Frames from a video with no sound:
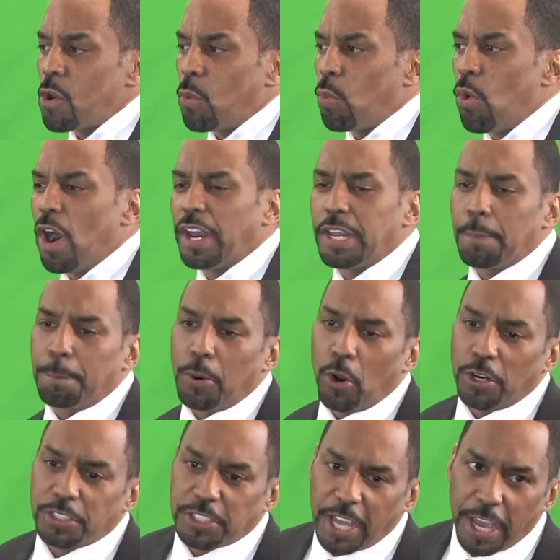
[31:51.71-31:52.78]
one
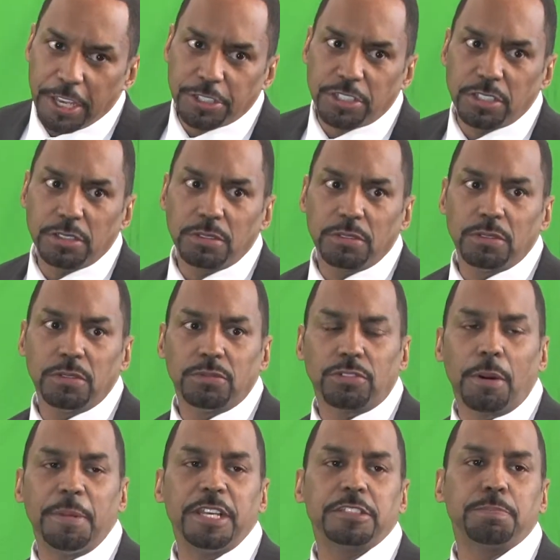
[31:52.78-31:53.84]
impartation
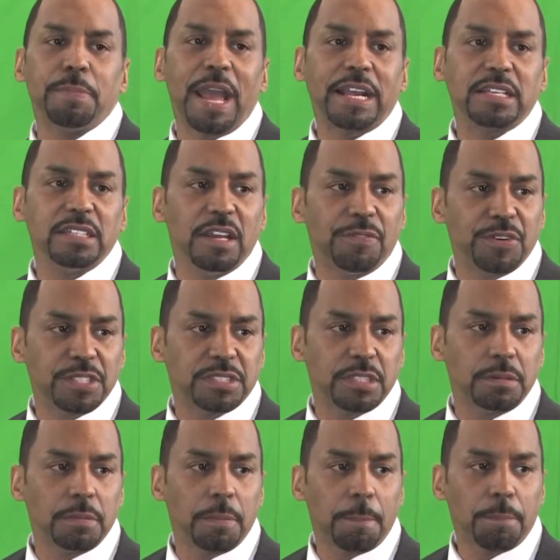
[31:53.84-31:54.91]
from his
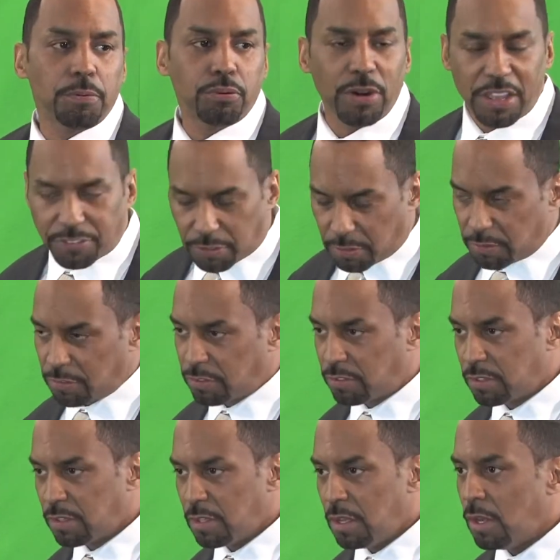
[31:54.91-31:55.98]
magnificent
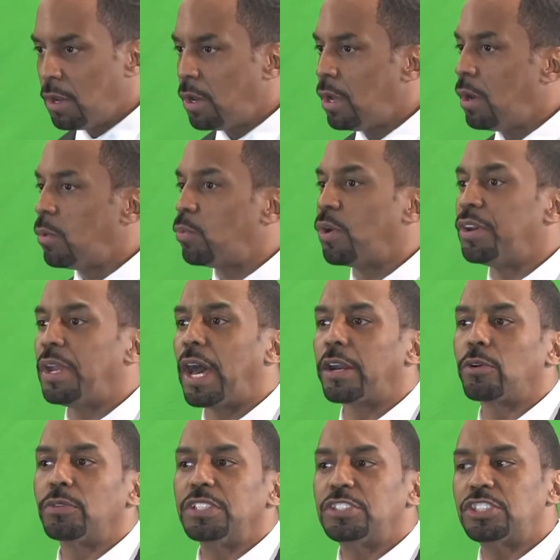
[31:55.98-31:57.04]
presence will not
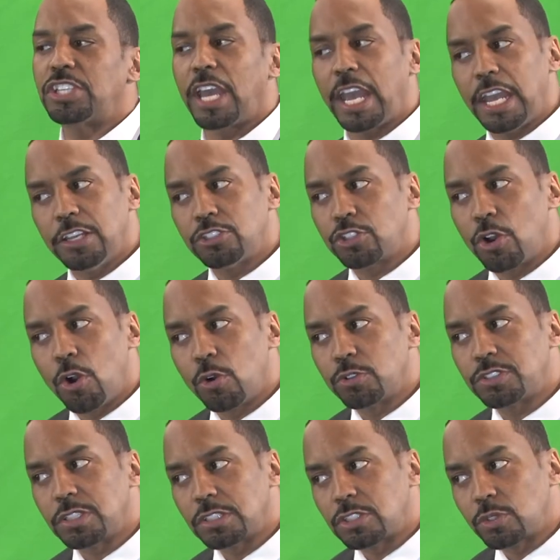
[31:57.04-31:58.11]
only change your whole
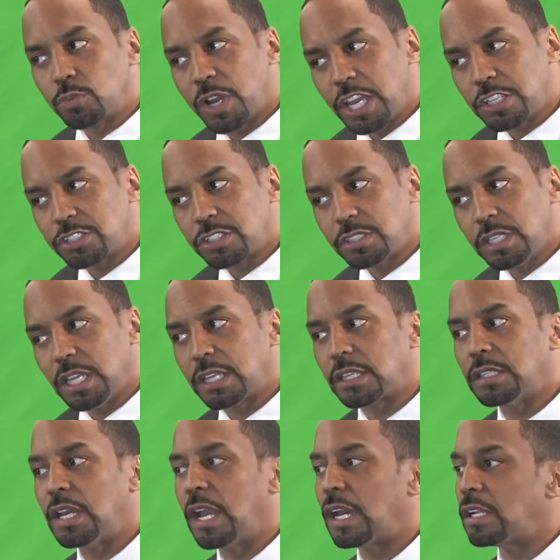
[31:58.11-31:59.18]
situation, it
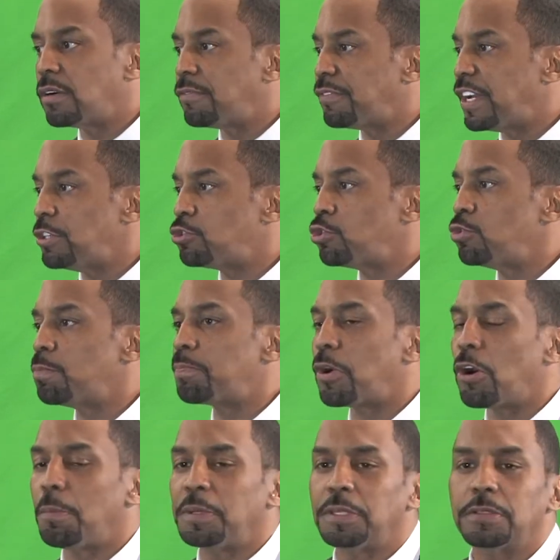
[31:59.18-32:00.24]
can elevate you
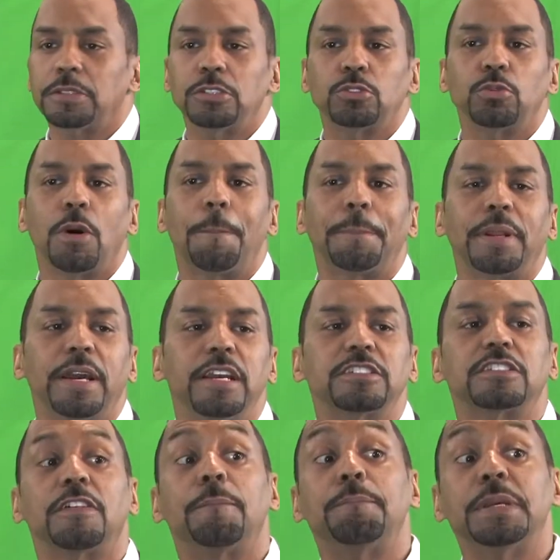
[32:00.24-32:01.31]
permanently to a
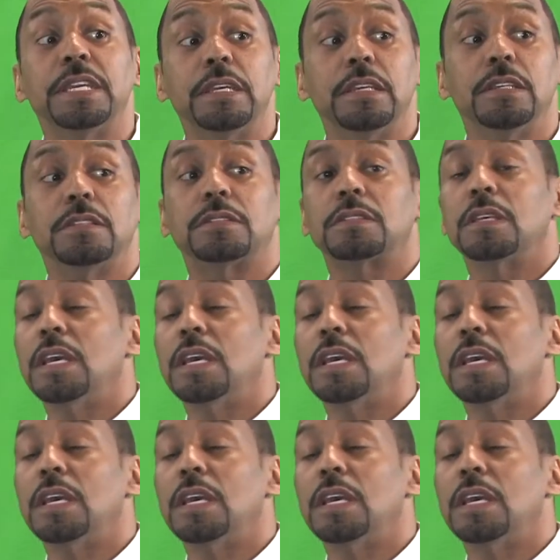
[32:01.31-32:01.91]
place of peace